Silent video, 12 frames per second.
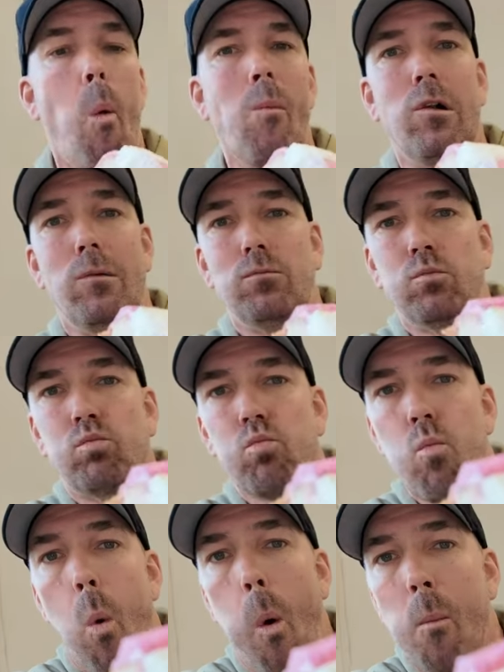What?
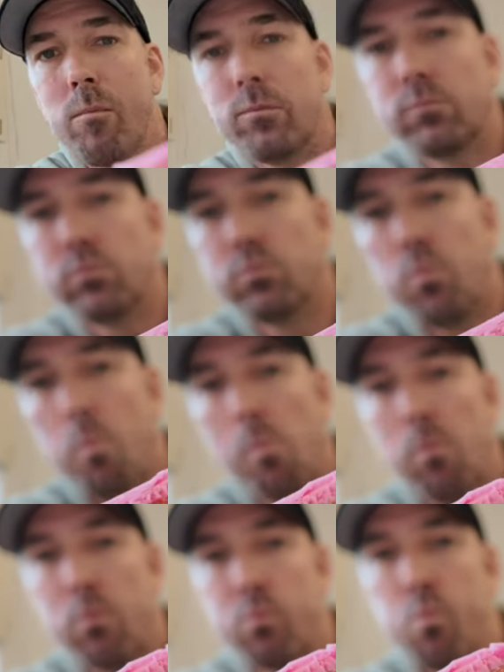
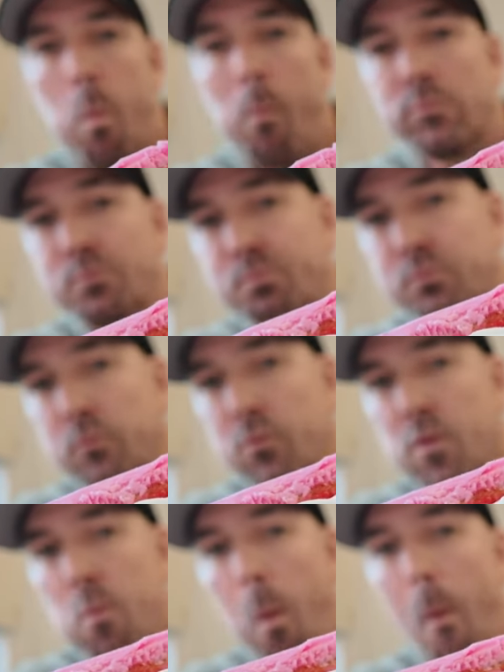Mm.
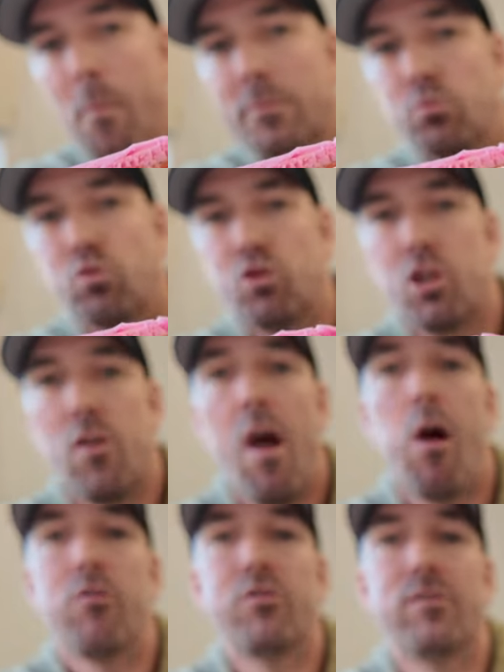So
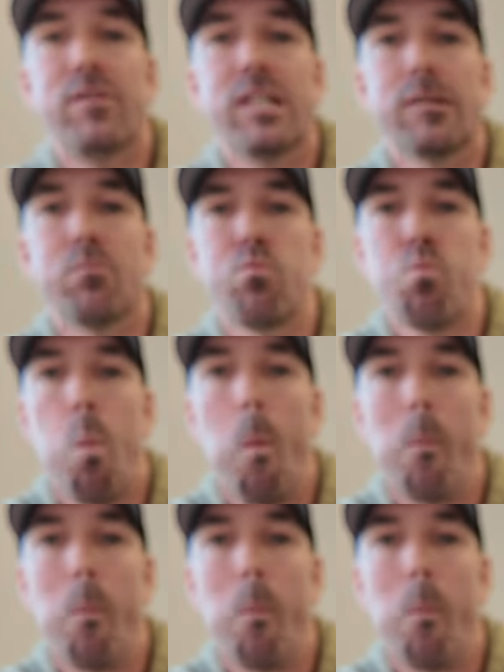that is the vegan,